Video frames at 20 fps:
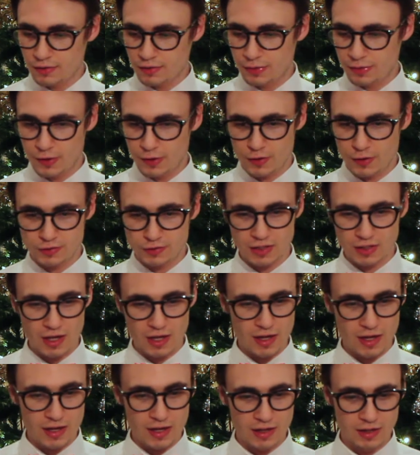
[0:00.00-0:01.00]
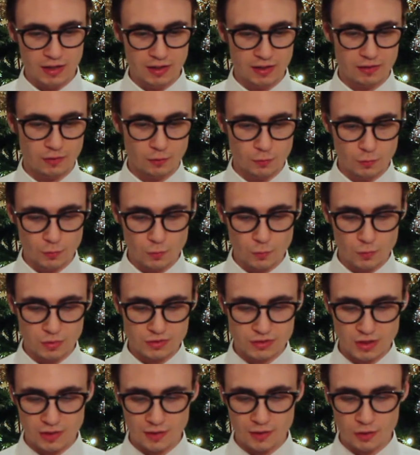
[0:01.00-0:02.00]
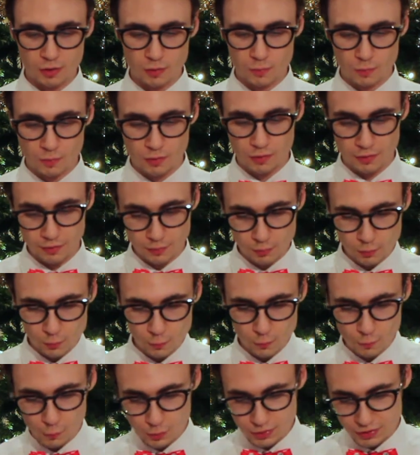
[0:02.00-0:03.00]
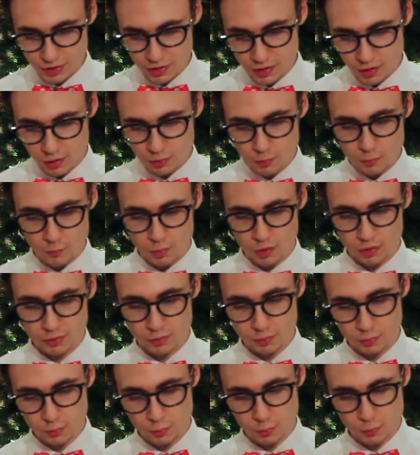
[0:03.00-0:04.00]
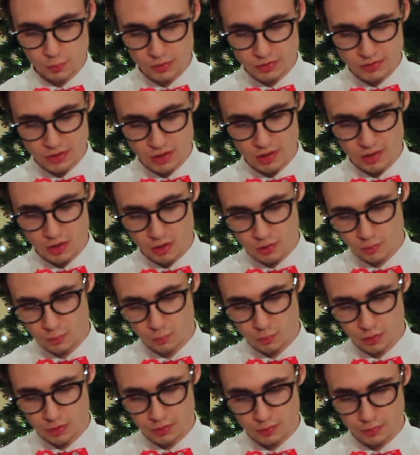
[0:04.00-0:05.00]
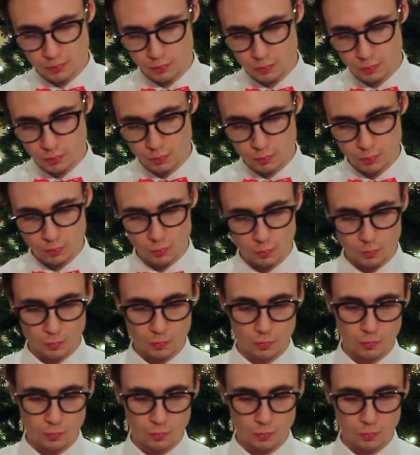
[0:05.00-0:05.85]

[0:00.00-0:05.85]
thirteen. Oh, it's a long one. Oh, it's a long one. Oh, it's a long one. Ooh.